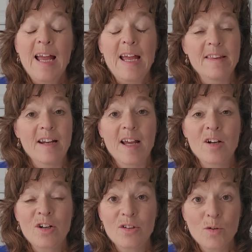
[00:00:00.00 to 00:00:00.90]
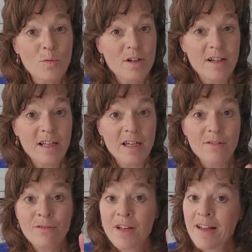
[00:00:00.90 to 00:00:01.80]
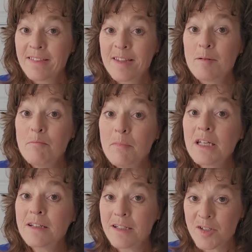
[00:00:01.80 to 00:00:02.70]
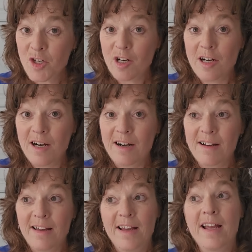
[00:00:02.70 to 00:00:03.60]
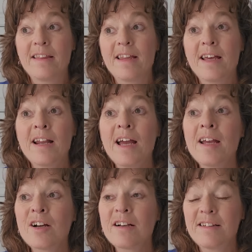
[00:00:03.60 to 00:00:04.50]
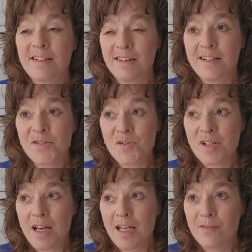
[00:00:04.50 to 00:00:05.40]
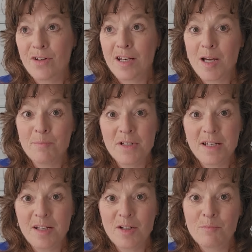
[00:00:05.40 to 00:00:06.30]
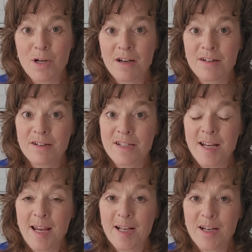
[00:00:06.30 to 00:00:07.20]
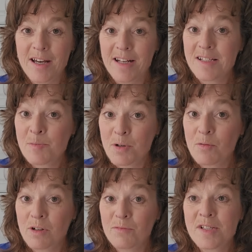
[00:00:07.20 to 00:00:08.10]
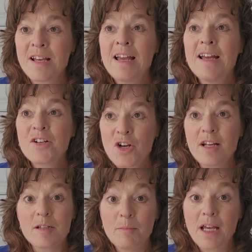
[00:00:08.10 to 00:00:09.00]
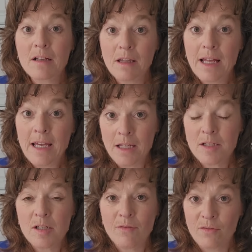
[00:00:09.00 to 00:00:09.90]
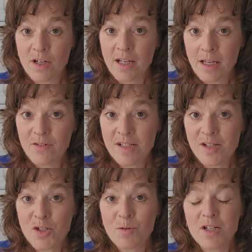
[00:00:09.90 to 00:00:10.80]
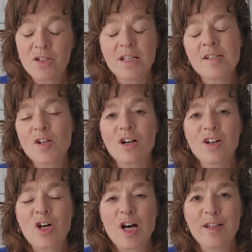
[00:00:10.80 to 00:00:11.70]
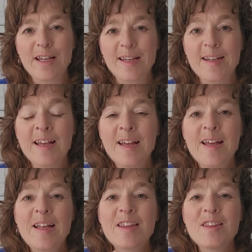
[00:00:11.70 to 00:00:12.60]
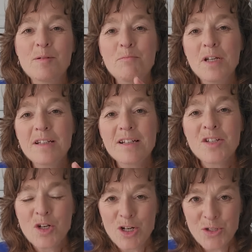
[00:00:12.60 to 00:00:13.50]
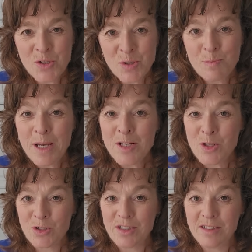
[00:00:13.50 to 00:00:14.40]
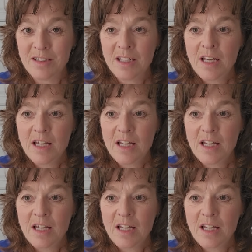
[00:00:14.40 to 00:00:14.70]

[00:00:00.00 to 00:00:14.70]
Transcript: And then I heard the wording of the minotaur. And then I heard this was kind of an updated modern take on it. Spirit World was trying to make light of a very heavy situation. They started calling it the Minotaur Special.